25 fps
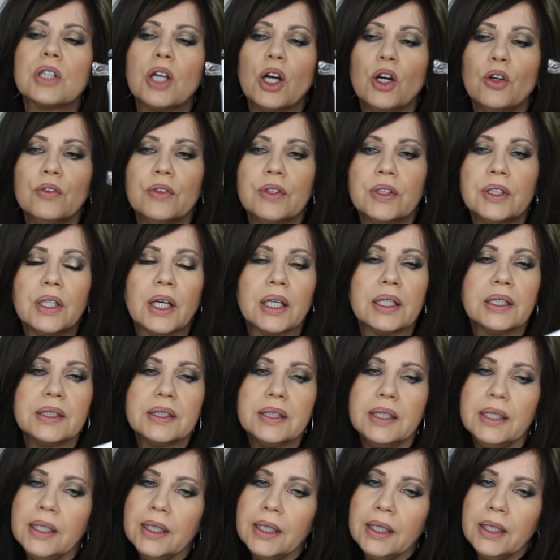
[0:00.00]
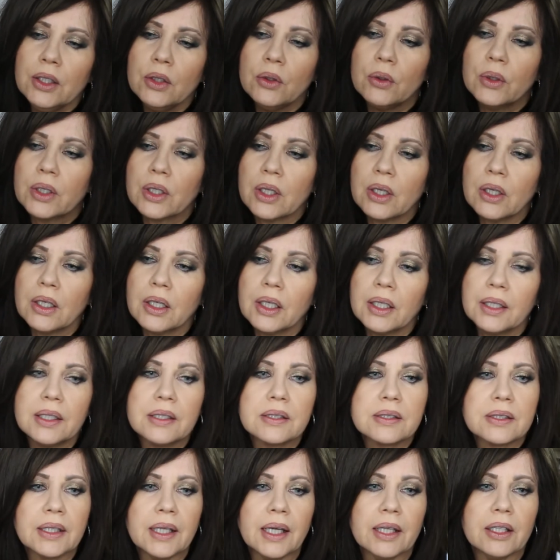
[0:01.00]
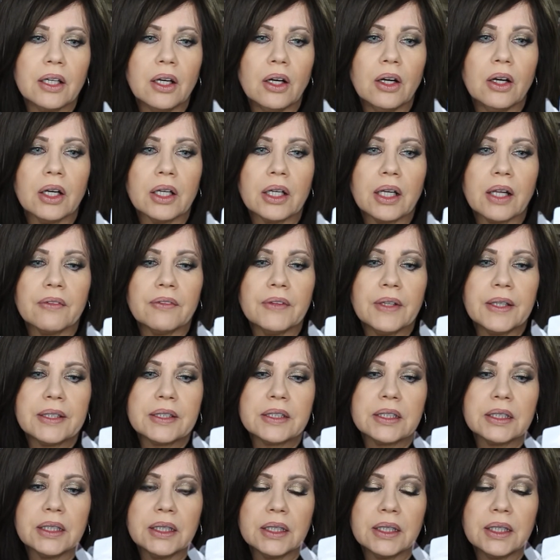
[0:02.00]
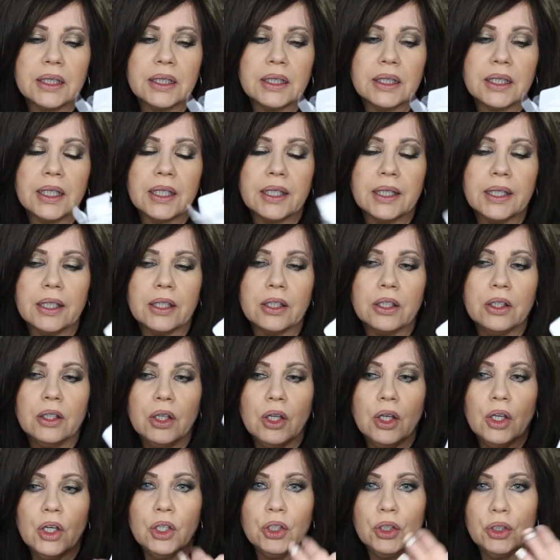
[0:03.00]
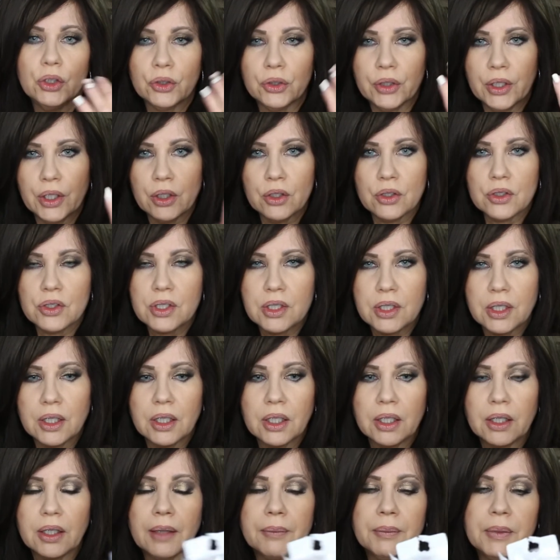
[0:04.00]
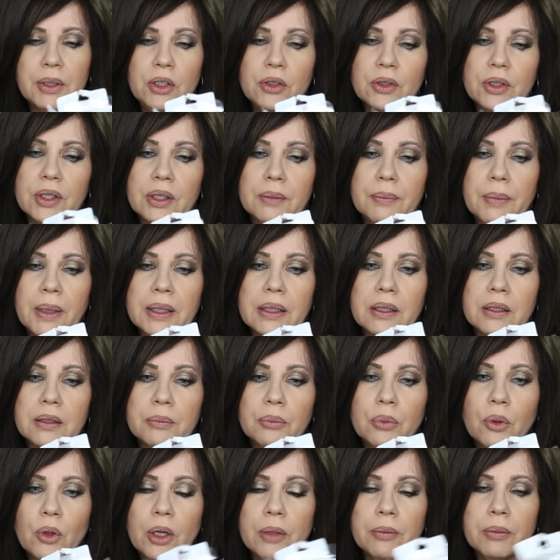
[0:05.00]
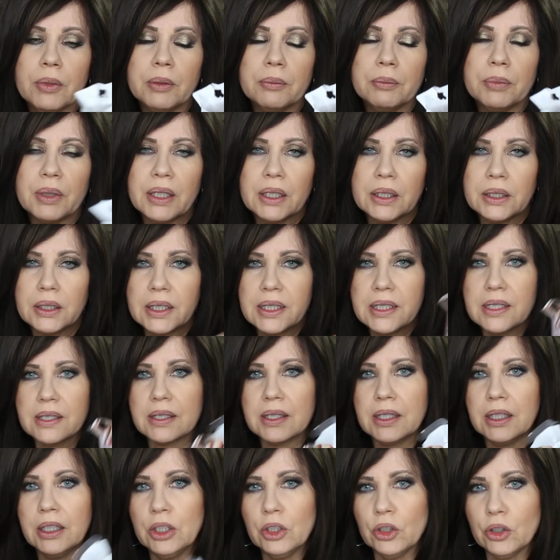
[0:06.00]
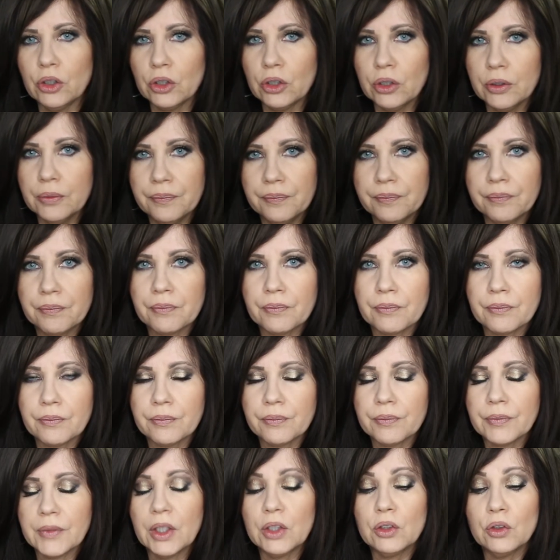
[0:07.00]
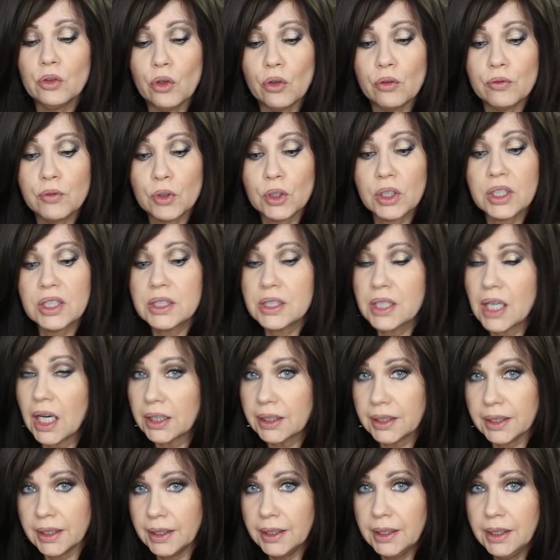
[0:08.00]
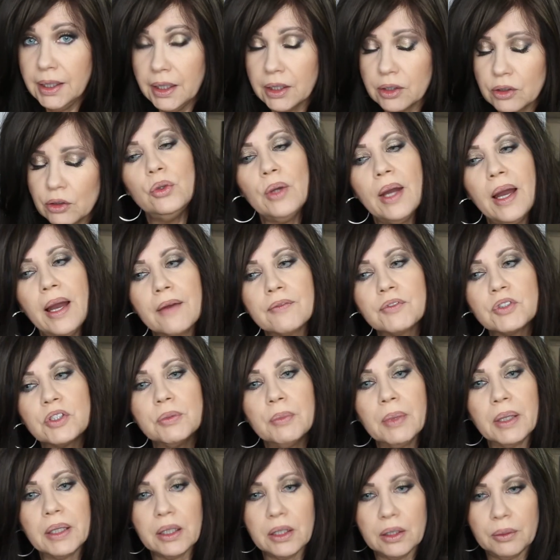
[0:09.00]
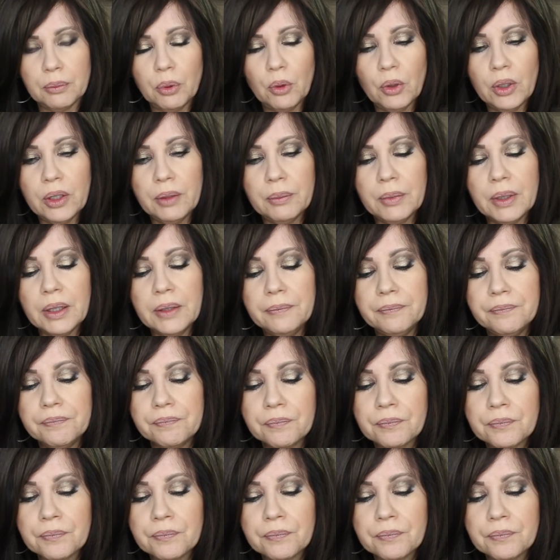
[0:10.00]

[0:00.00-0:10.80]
COVID-19 going on, it's kind of hard, I think, to get in and get your nails done. I mean, you can make an appointment, but at least here in Louisville, Kentucky, you have to make an appointment,